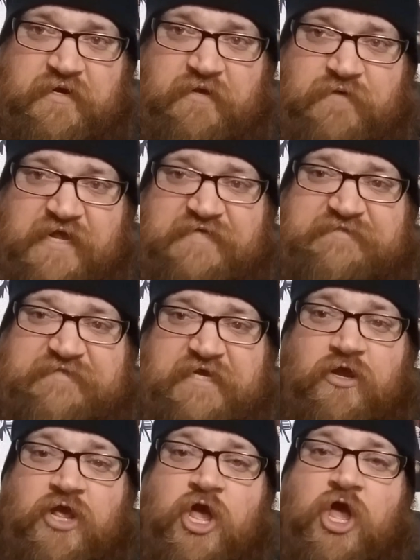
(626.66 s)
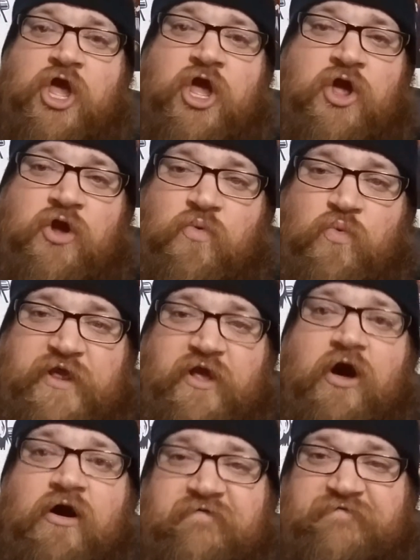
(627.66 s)
when I say we
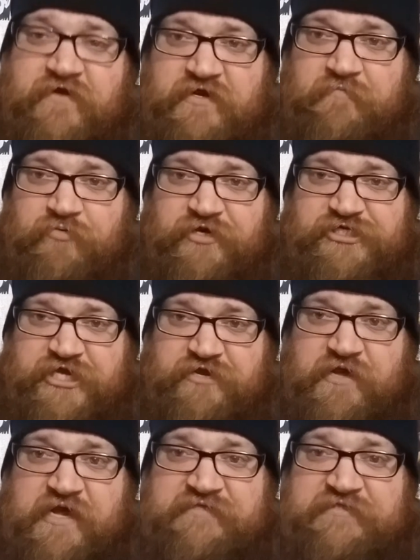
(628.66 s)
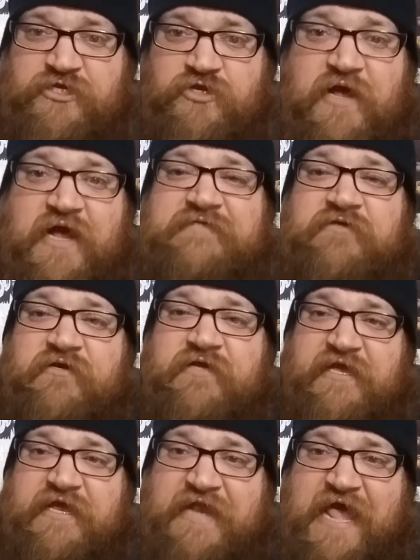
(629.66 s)
all fucking appreciate you guys. You guys are
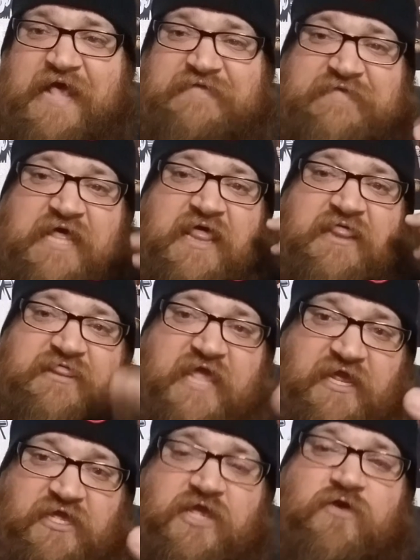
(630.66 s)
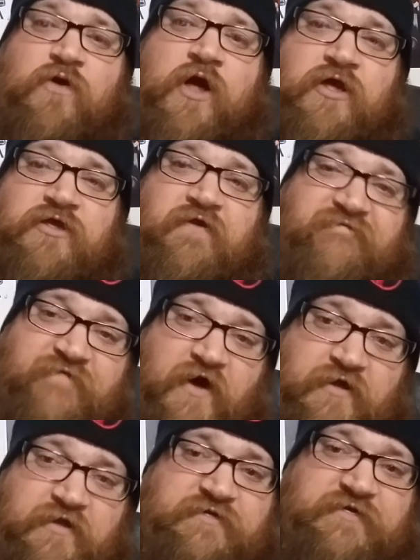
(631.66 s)
kicking ass. Thank you. You're
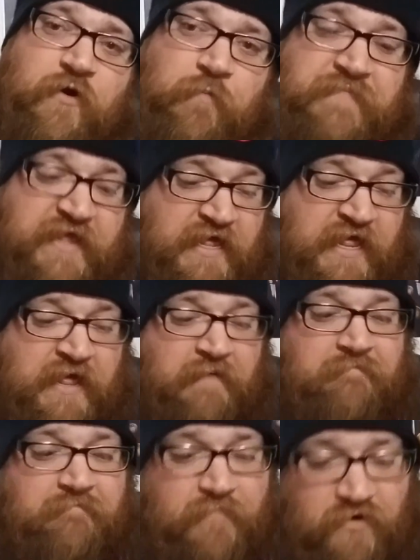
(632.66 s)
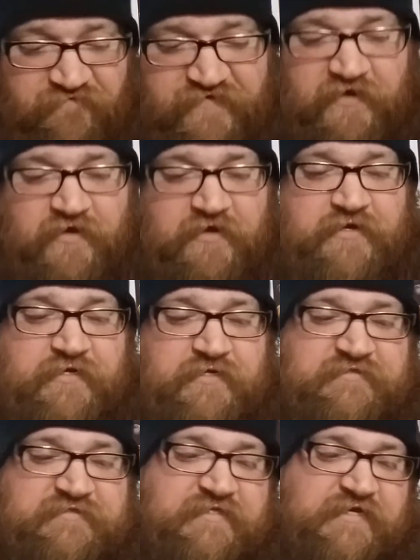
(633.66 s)
fucking dope. Moving
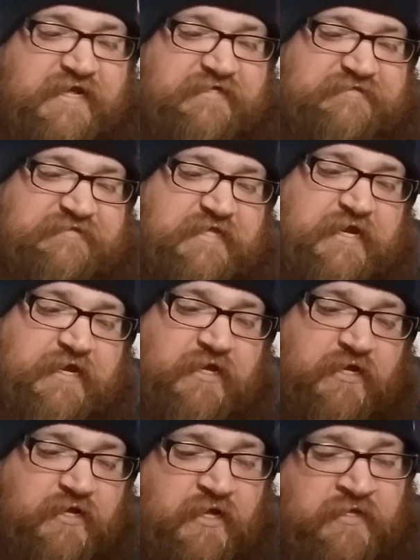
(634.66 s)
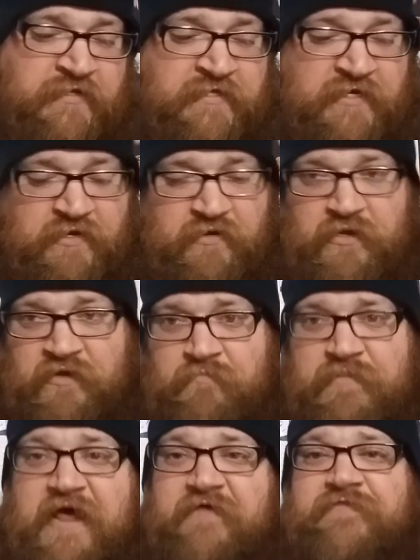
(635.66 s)
on to the next thing.
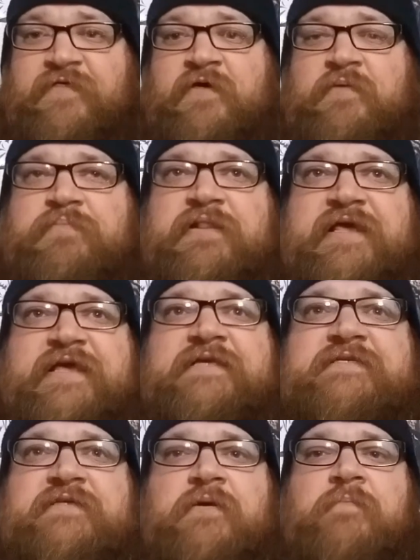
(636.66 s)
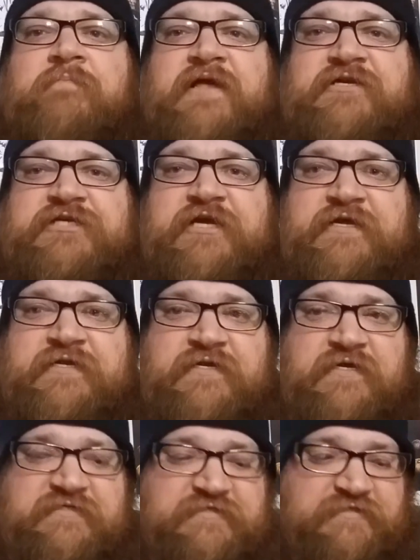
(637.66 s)
Beth, please mention
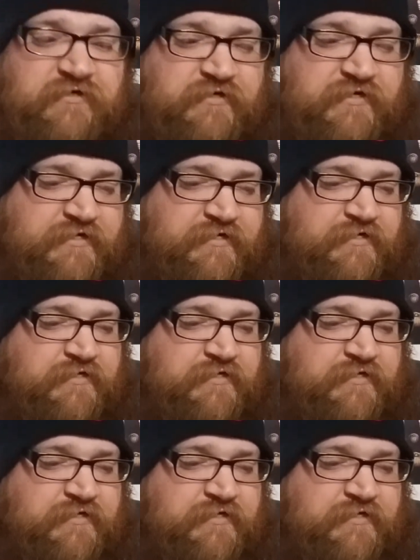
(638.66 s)
a certain